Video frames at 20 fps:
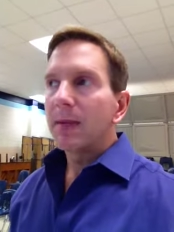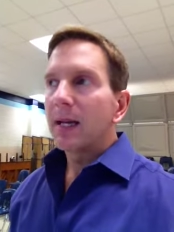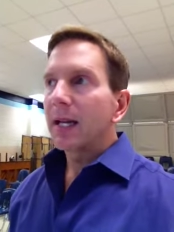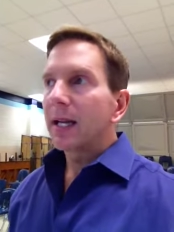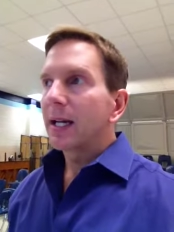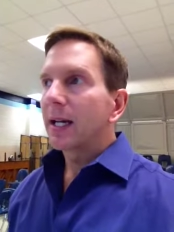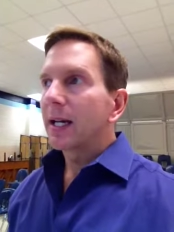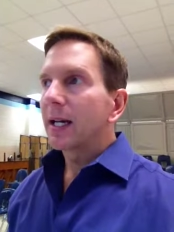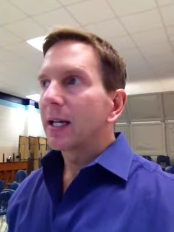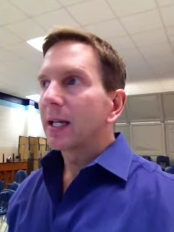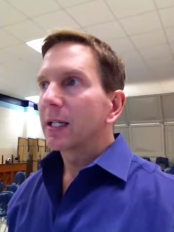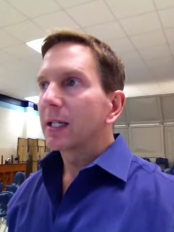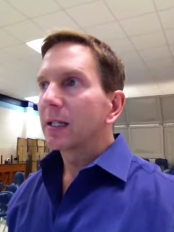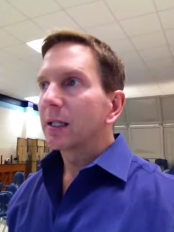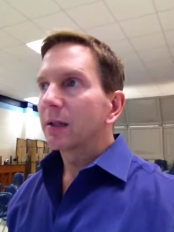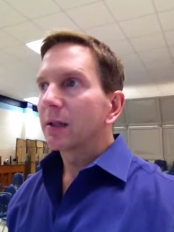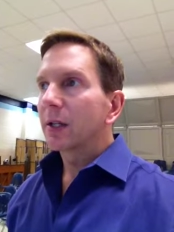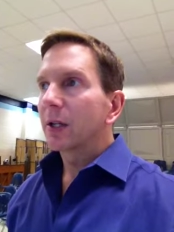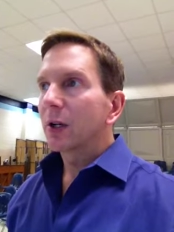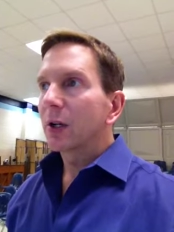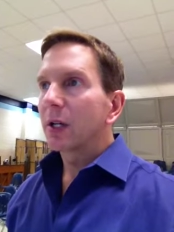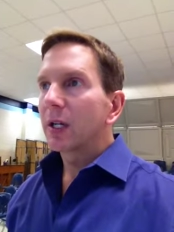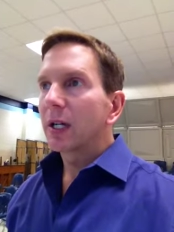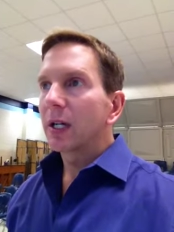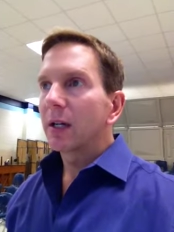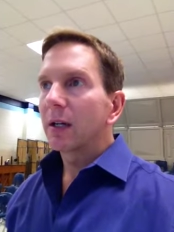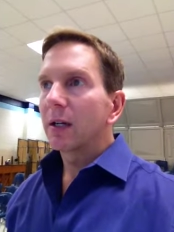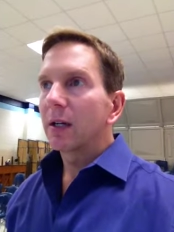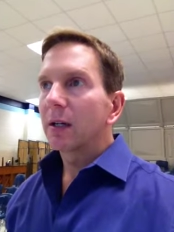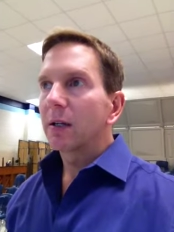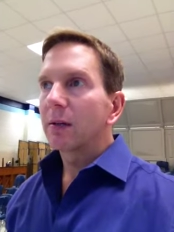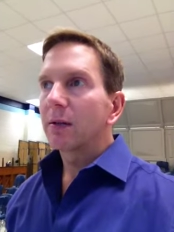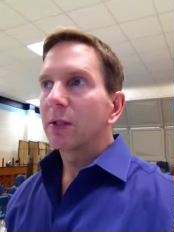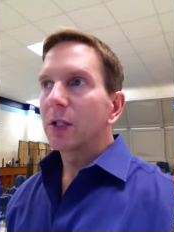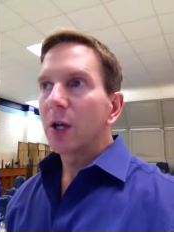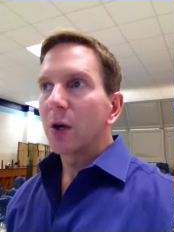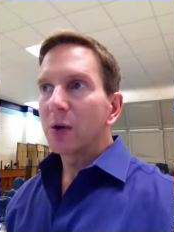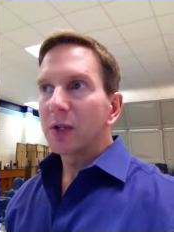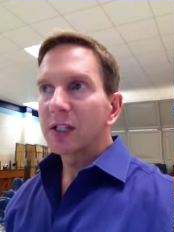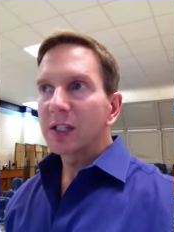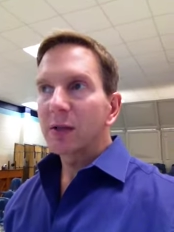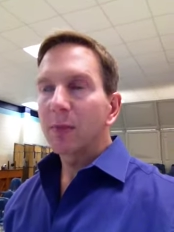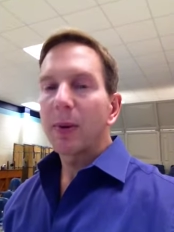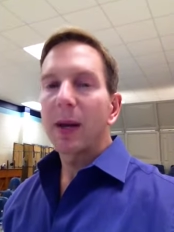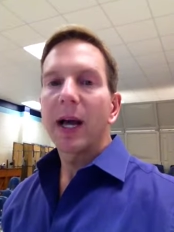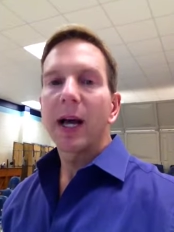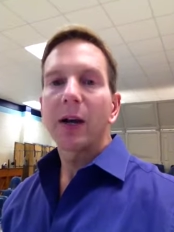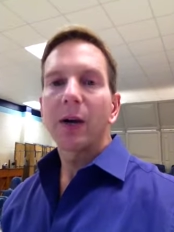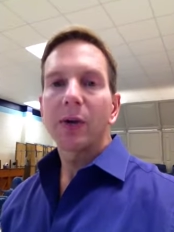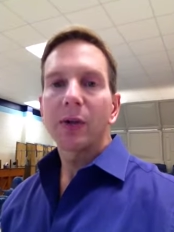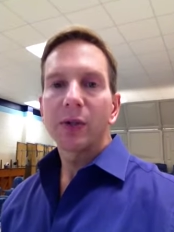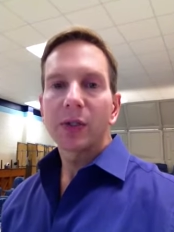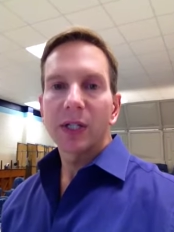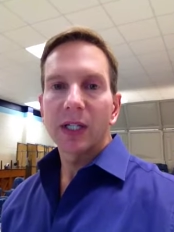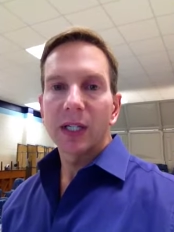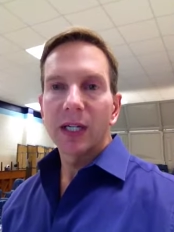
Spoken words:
and they're going to notice the patterns.